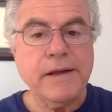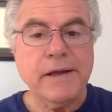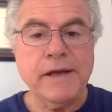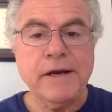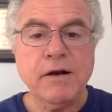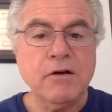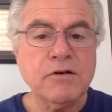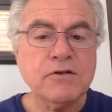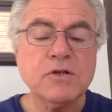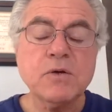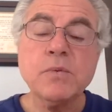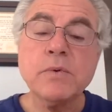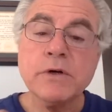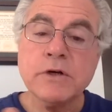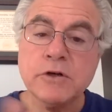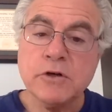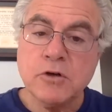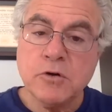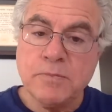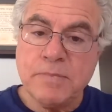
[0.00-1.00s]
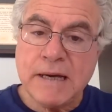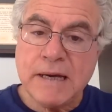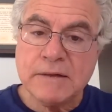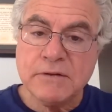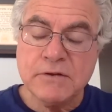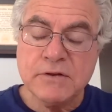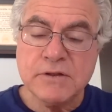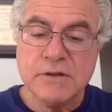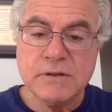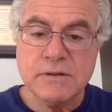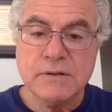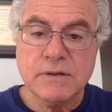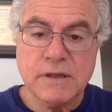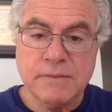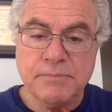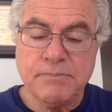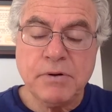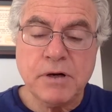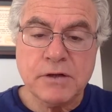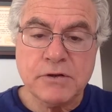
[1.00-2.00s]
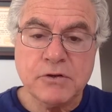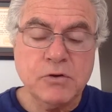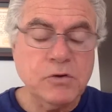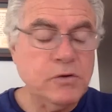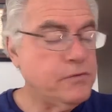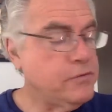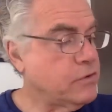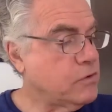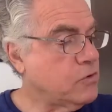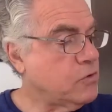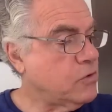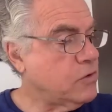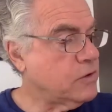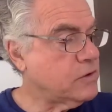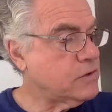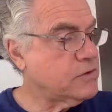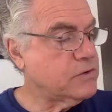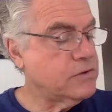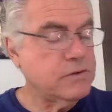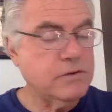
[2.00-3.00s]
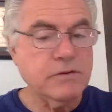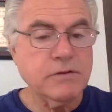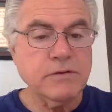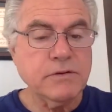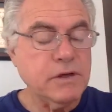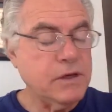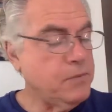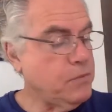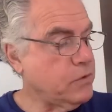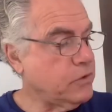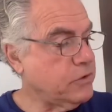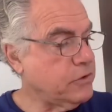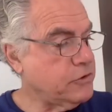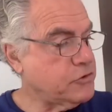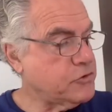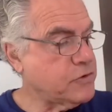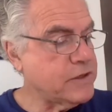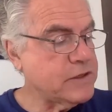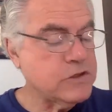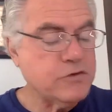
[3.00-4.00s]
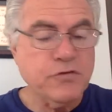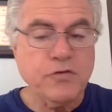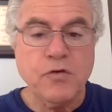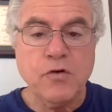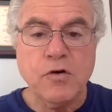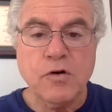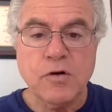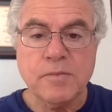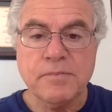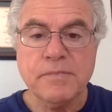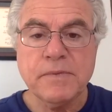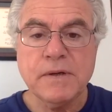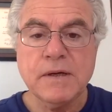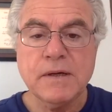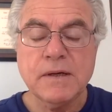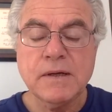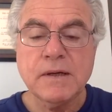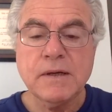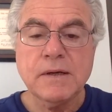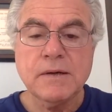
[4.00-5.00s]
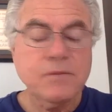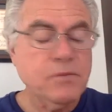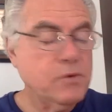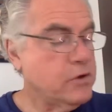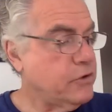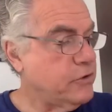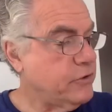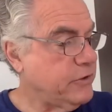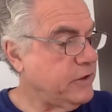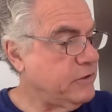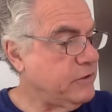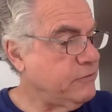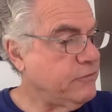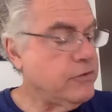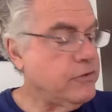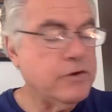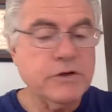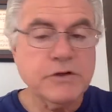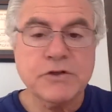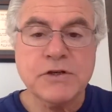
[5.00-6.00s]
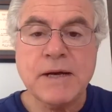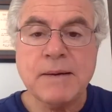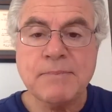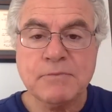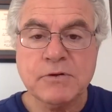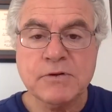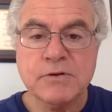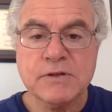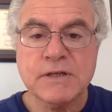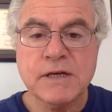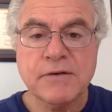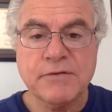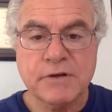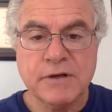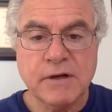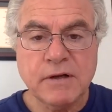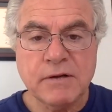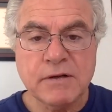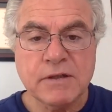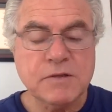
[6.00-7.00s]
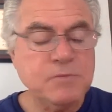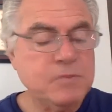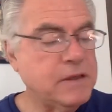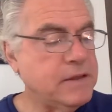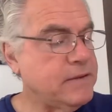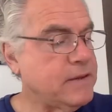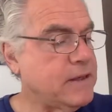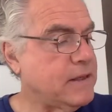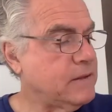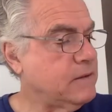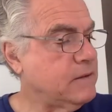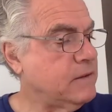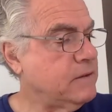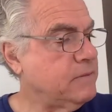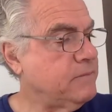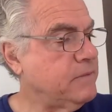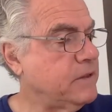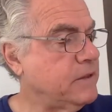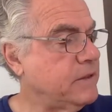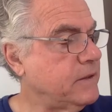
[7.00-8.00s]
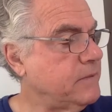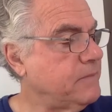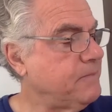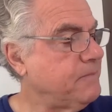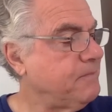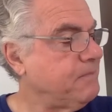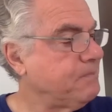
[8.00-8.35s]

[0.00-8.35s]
And also we're going to go back to, in part 2 of the course, and we're going to transform, we're going to invert chapter 7. I'll explain that in a minute.